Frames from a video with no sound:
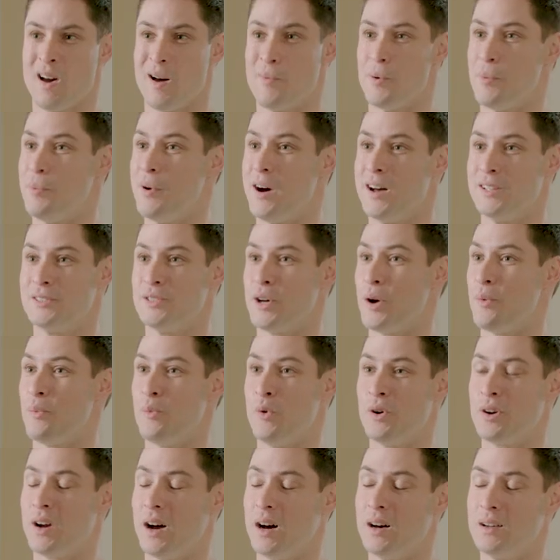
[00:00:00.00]
I'm a part-time
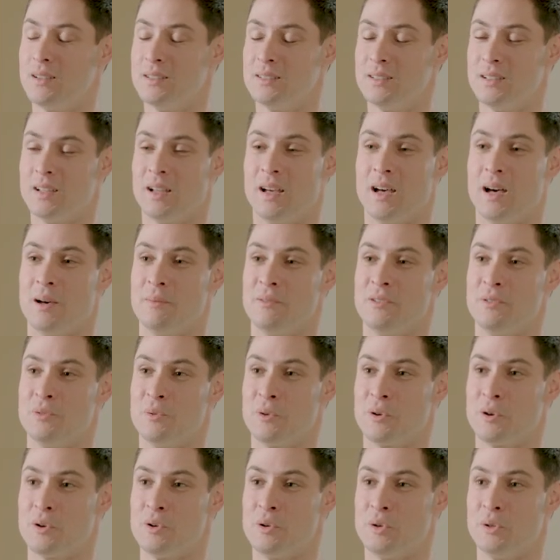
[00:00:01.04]
walker, if
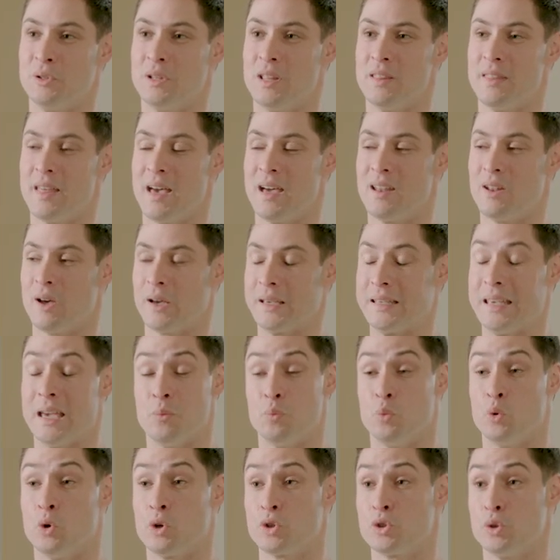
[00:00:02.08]
you want to call it that. I
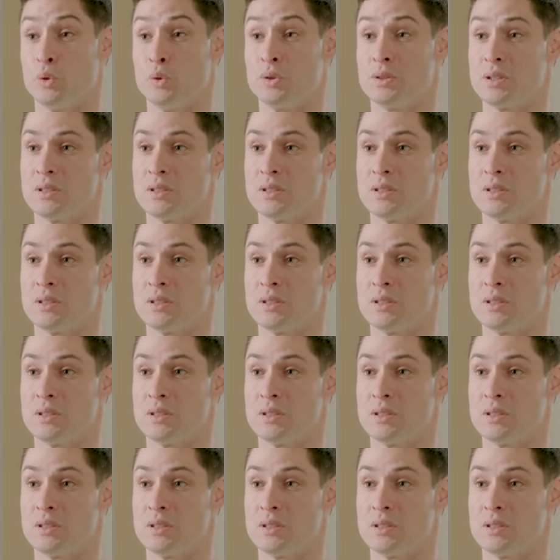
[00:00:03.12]
can walk short